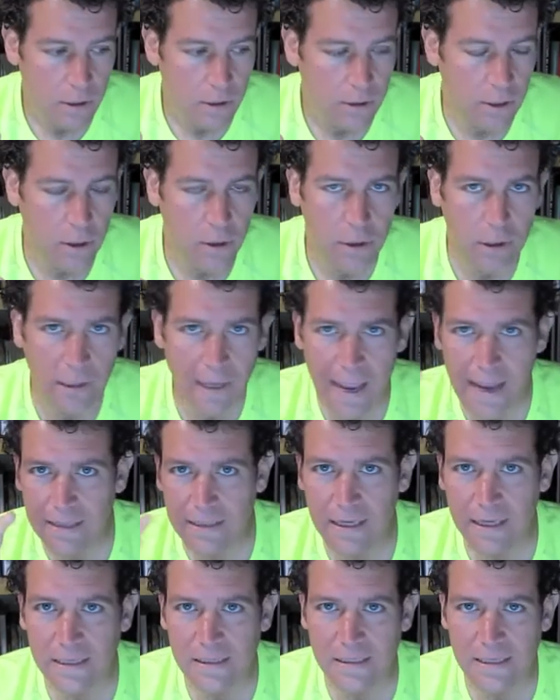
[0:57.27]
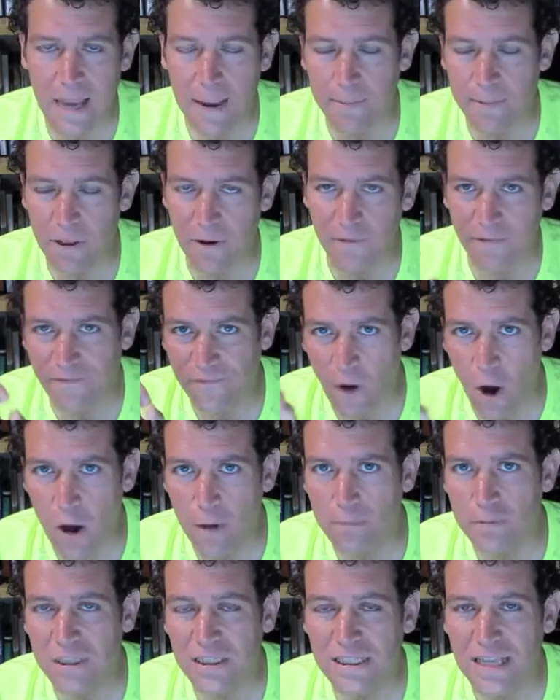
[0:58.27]
their Atlantic salmon, they're
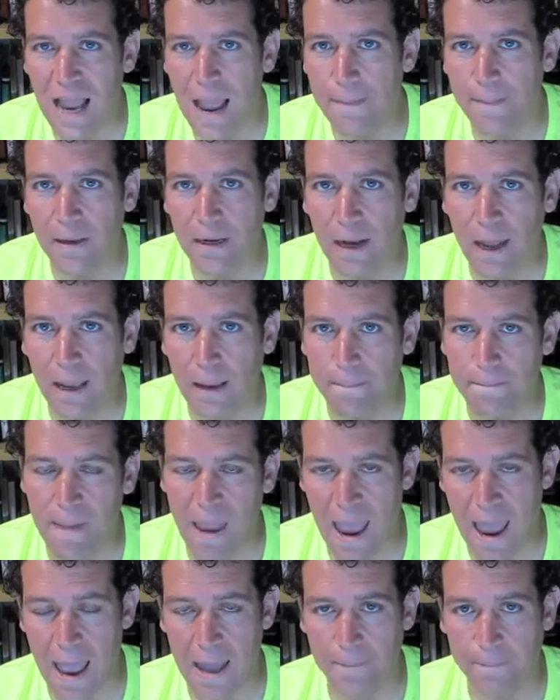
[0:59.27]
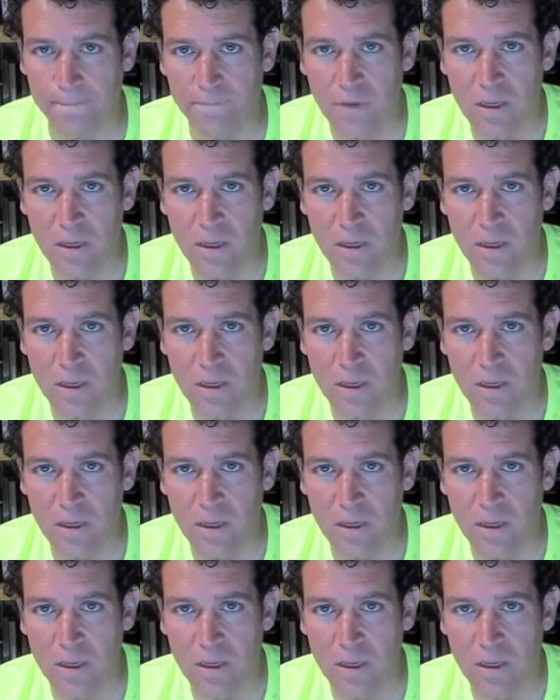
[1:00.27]
farm salmon-like ban.